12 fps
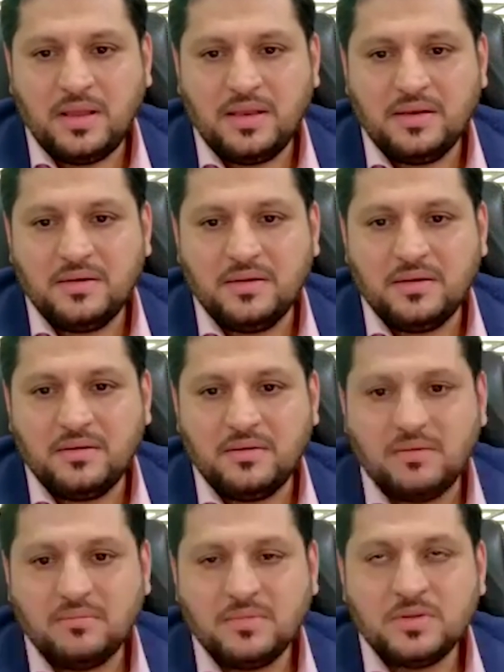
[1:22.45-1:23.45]
And
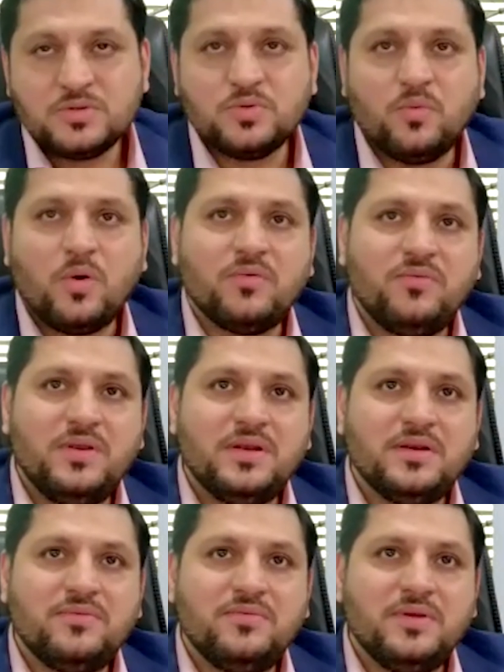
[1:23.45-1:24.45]
so what we
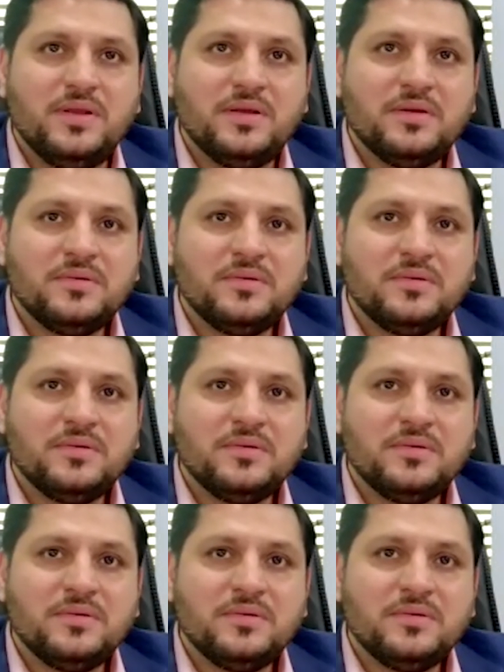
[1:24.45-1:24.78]
did, we,